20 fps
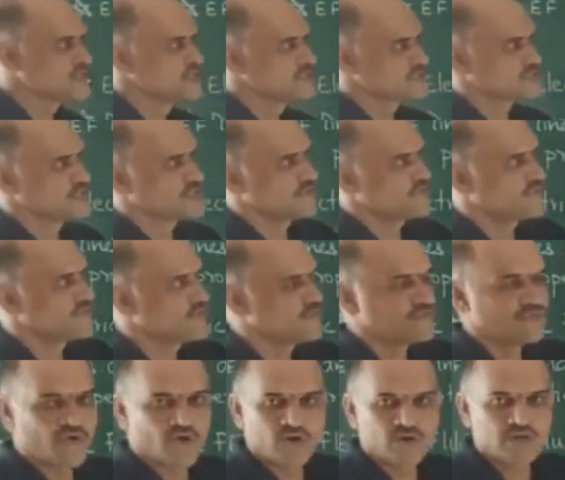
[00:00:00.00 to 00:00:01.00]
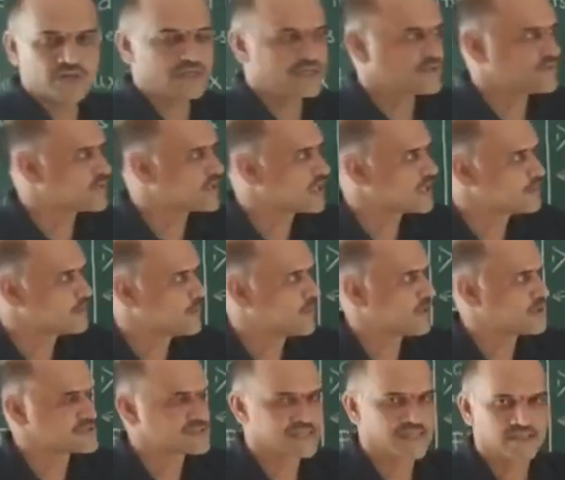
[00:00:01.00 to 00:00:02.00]
So if you want, you can
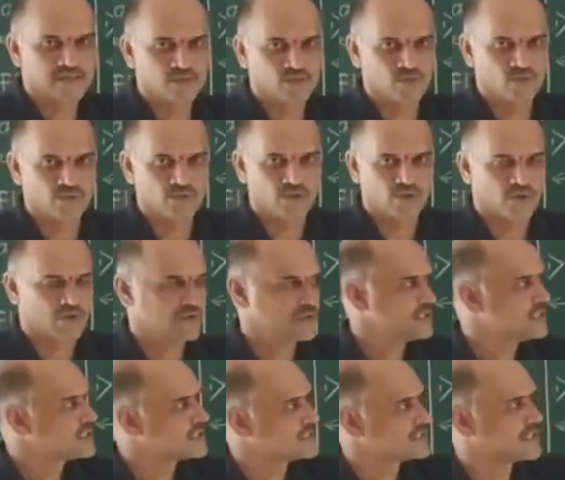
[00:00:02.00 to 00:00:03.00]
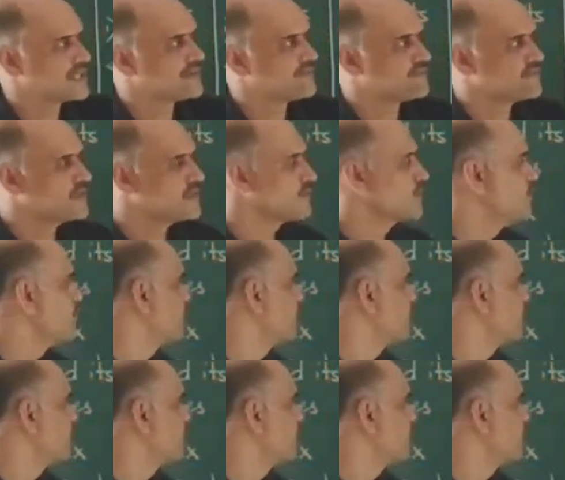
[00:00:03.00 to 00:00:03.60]
pause and note down, then we'll go